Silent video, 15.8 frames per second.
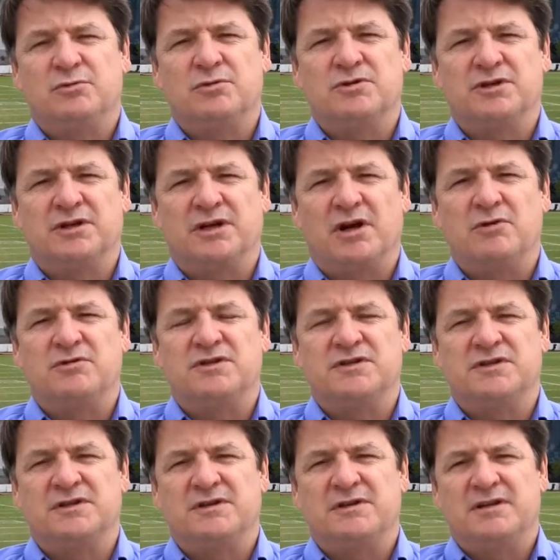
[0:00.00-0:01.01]
Georgia
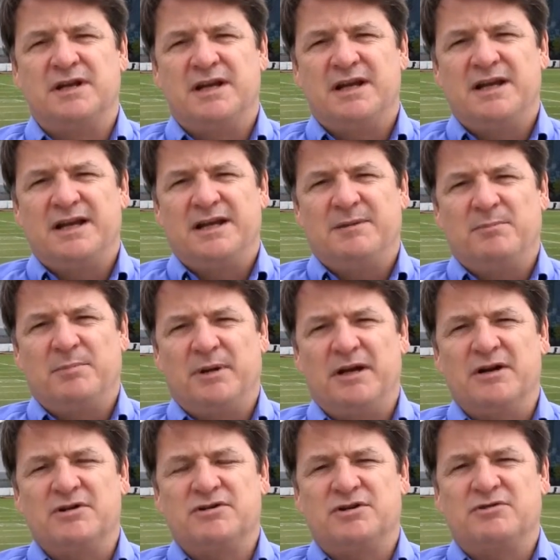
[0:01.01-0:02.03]
coaches and players